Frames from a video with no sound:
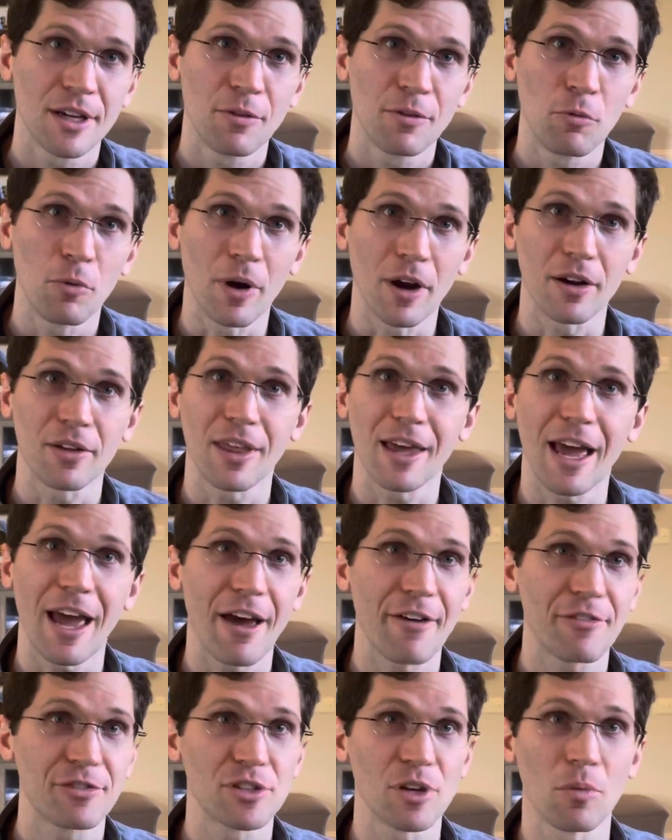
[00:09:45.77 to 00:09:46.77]
where they
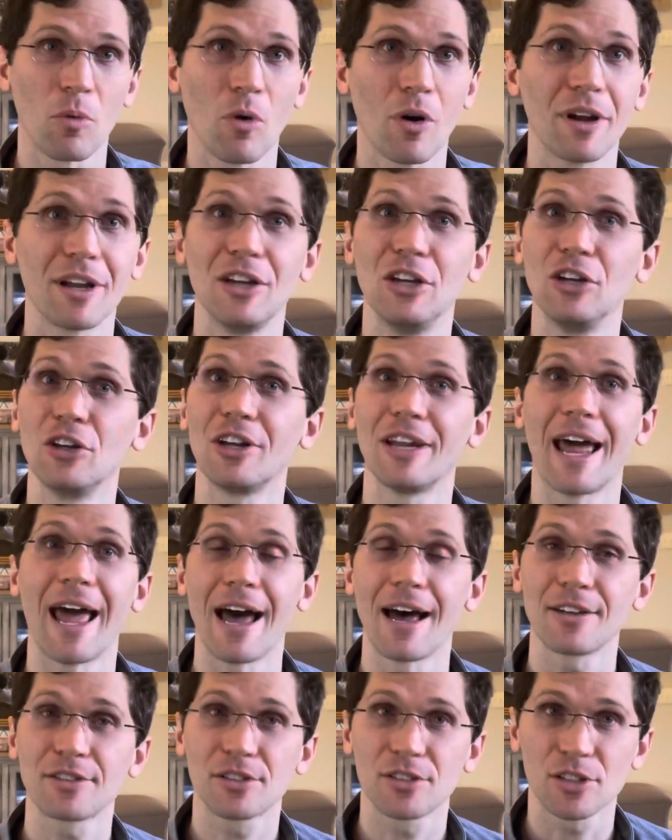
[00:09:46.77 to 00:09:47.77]
have someone and you can
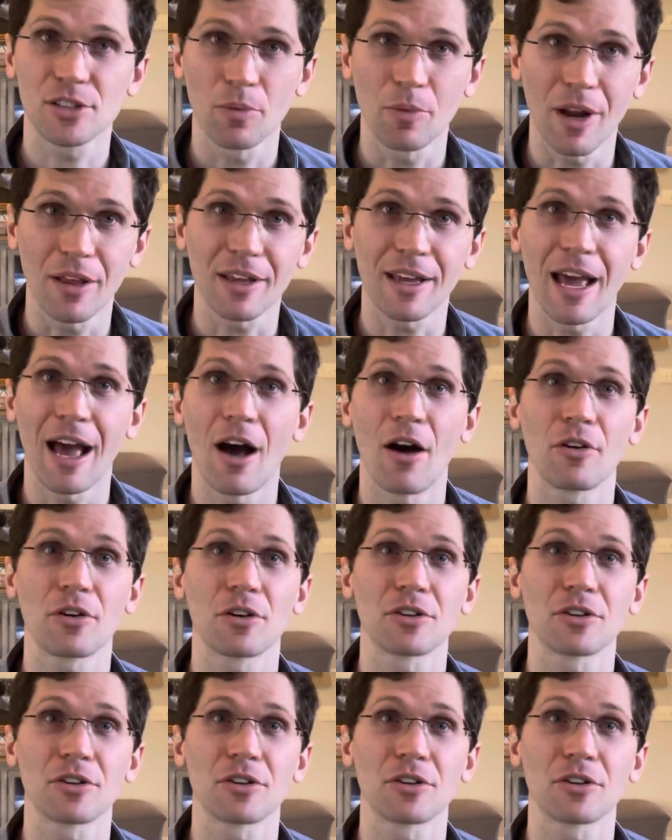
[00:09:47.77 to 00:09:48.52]
ask someone at the counter,